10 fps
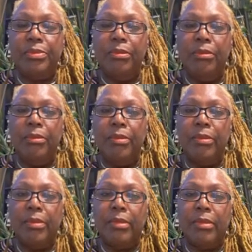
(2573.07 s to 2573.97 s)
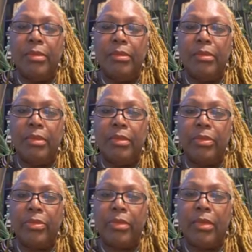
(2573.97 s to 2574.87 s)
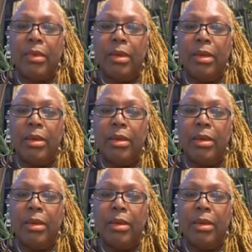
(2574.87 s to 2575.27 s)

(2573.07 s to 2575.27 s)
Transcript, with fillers: So they have so man, they